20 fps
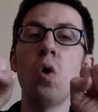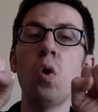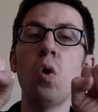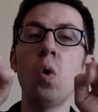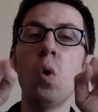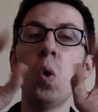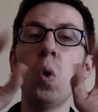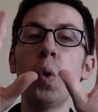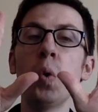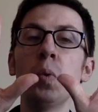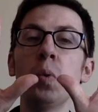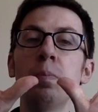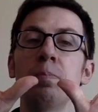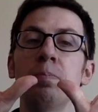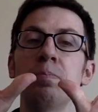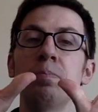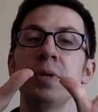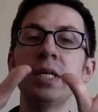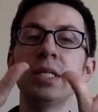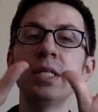
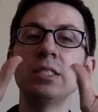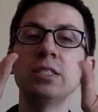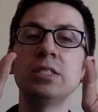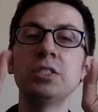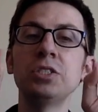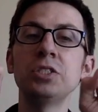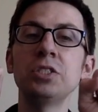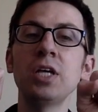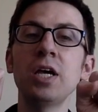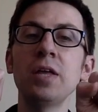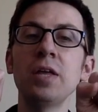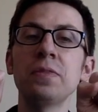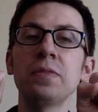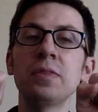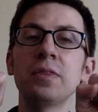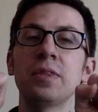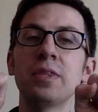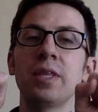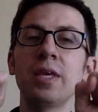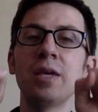Open
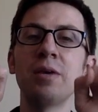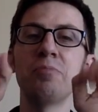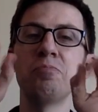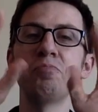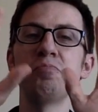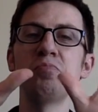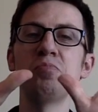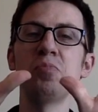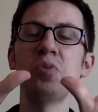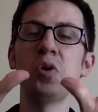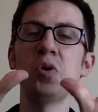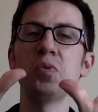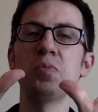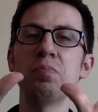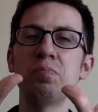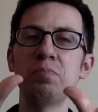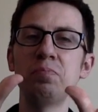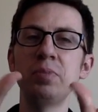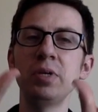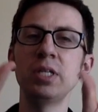shut them,
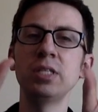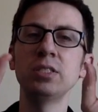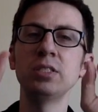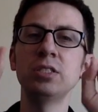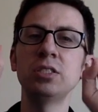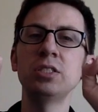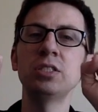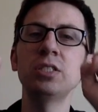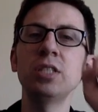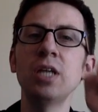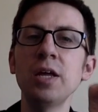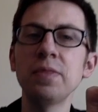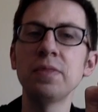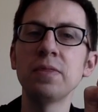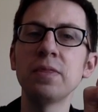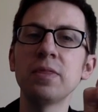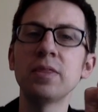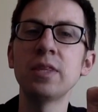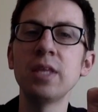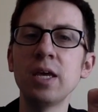open
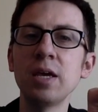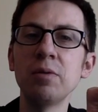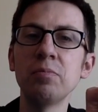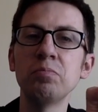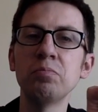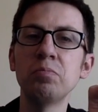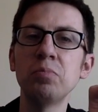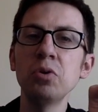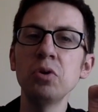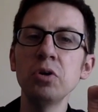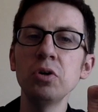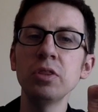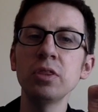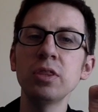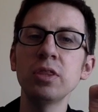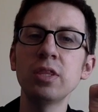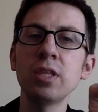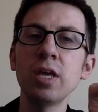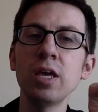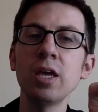shut them.
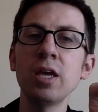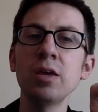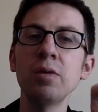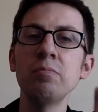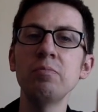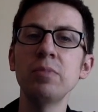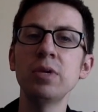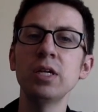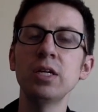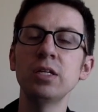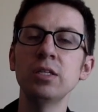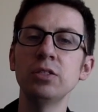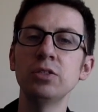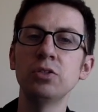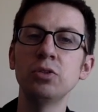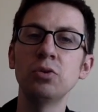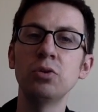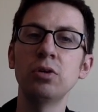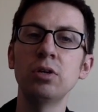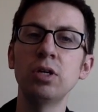Put them
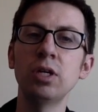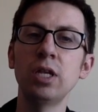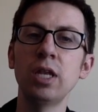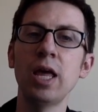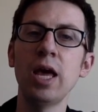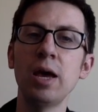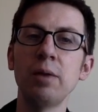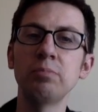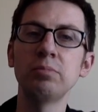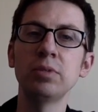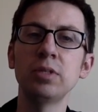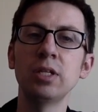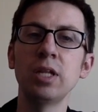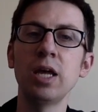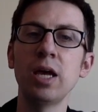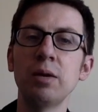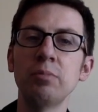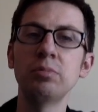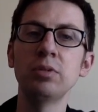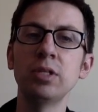in your lap,
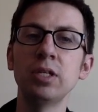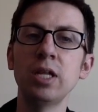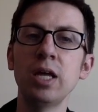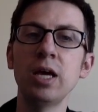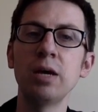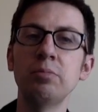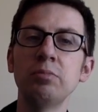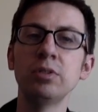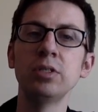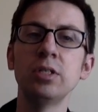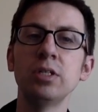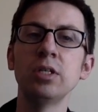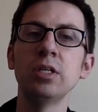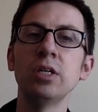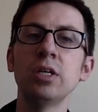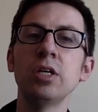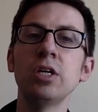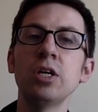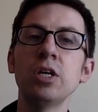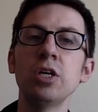lap, lap.
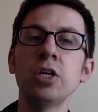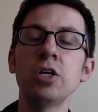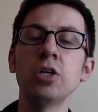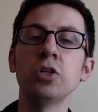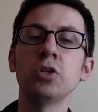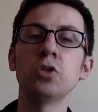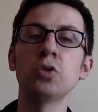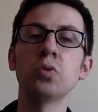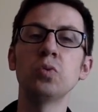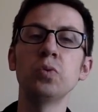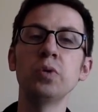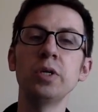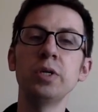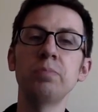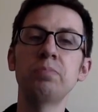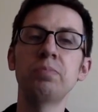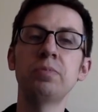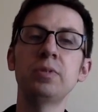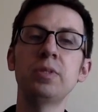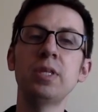
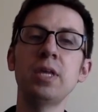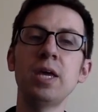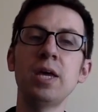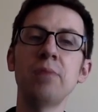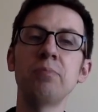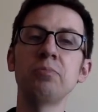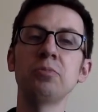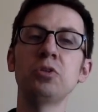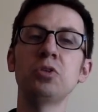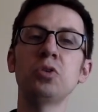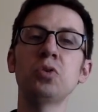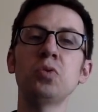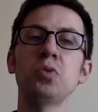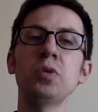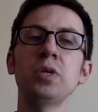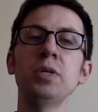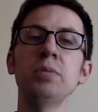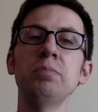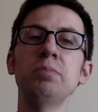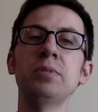Creep them,
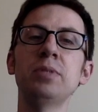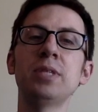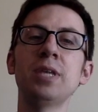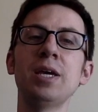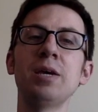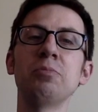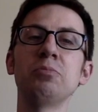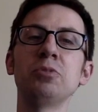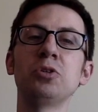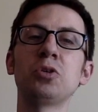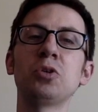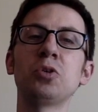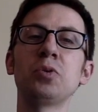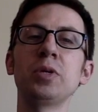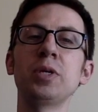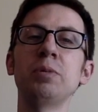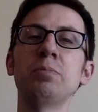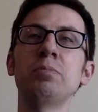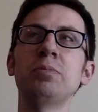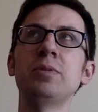creep them,
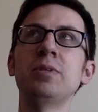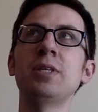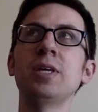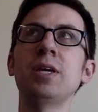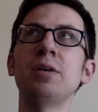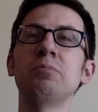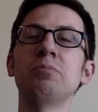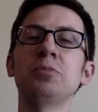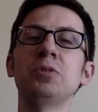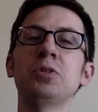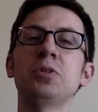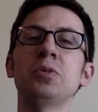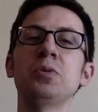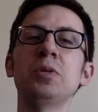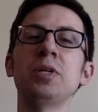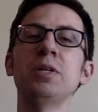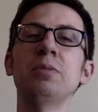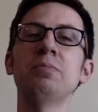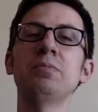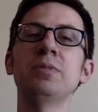creep them,
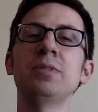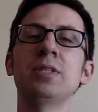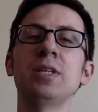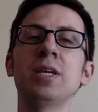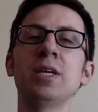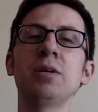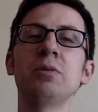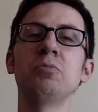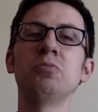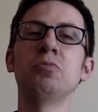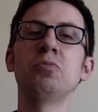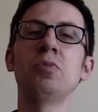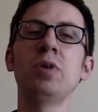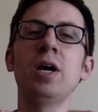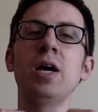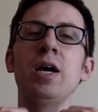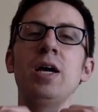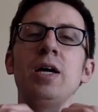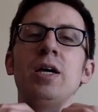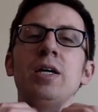creep them
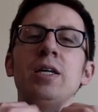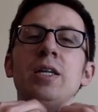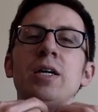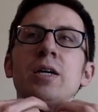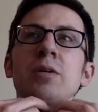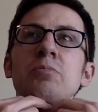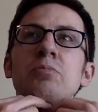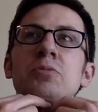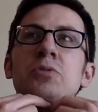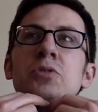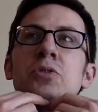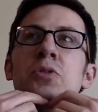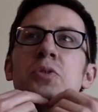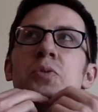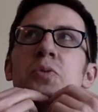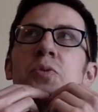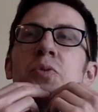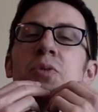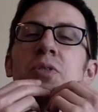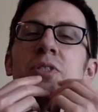right up to
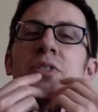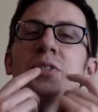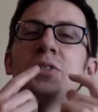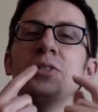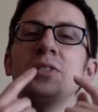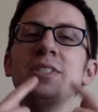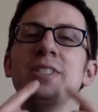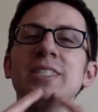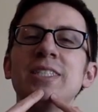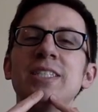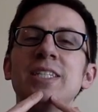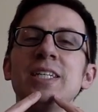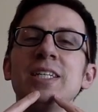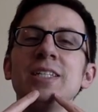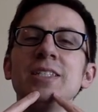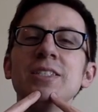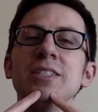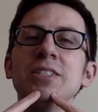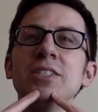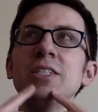your
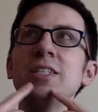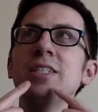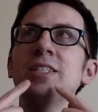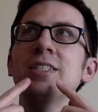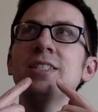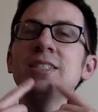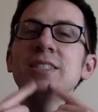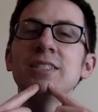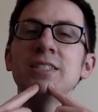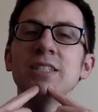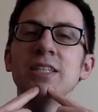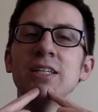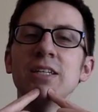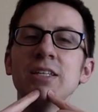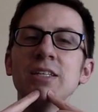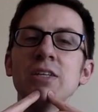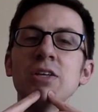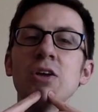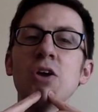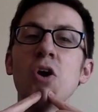chin, chin,
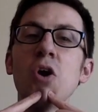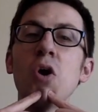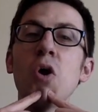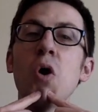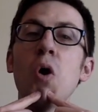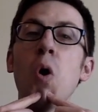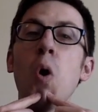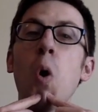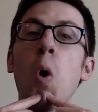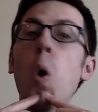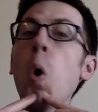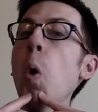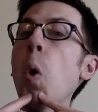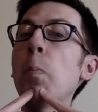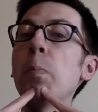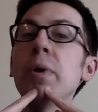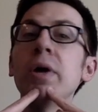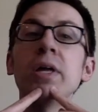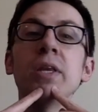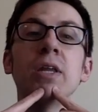chin.
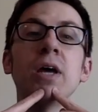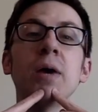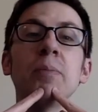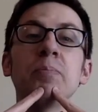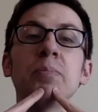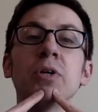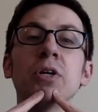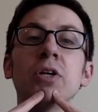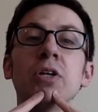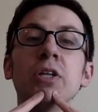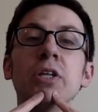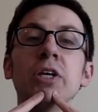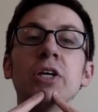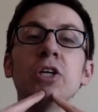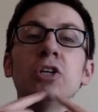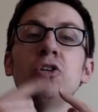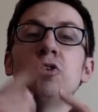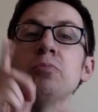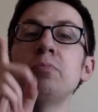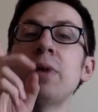Open up your
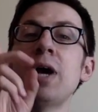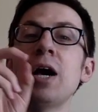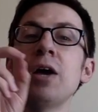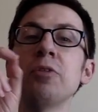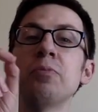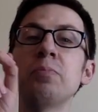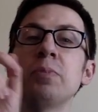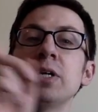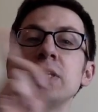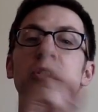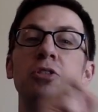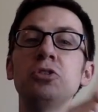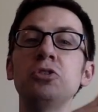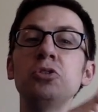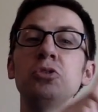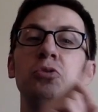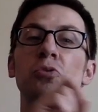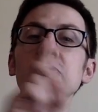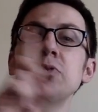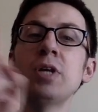little mouth, but
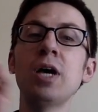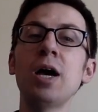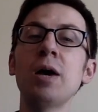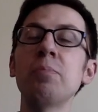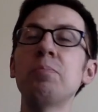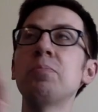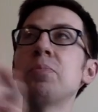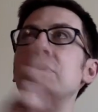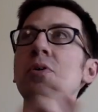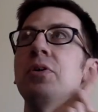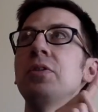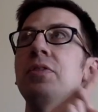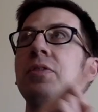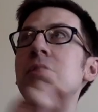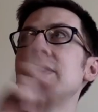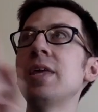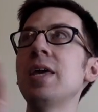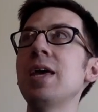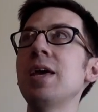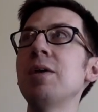do not put
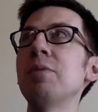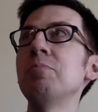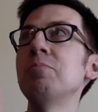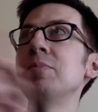them